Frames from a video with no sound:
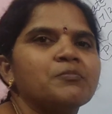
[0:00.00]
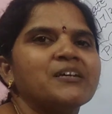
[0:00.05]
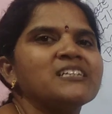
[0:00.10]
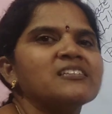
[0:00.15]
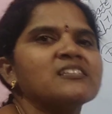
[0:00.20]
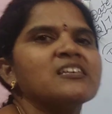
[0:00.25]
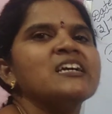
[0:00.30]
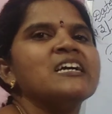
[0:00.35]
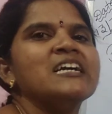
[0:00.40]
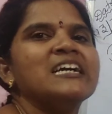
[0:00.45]

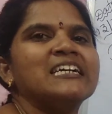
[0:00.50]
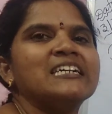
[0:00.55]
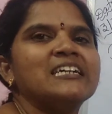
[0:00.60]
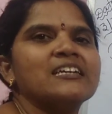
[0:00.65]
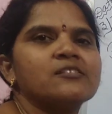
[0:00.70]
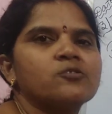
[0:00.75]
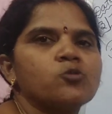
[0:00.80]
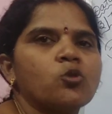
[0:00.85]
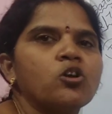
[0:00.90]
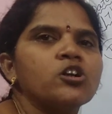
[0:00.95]
means it
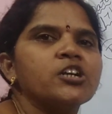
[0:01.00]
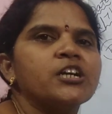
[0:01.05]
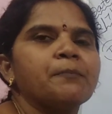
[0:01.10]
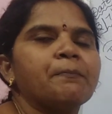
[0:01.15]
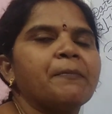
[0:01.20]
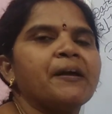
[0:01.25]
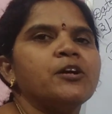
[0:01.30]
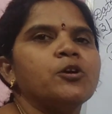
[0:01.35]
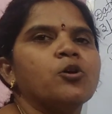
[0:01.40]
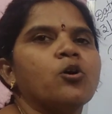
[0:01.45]
does not
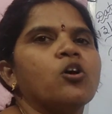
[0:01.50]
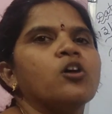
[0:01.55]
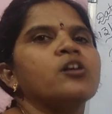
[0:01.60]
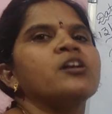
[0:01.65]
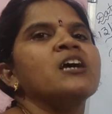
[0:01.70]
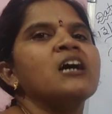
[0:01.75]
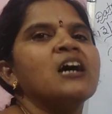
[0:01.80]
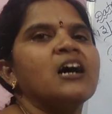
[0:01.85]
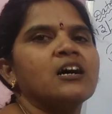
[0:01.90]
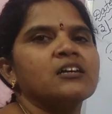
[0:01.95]
depend
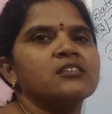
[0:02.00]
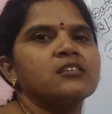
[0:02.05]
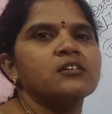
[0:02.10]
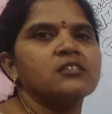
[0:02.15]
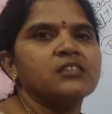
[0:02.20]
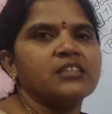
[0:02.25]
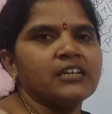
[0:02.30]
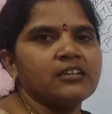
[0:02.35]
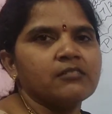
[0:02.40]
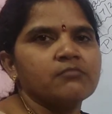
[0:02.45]
on
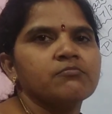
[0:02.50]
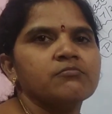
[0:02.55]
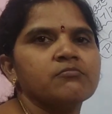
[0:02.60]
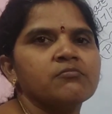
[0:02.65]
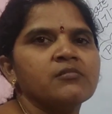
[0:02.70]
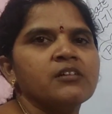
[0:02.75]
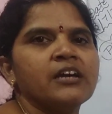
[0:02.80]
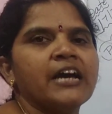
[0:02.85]
other thing.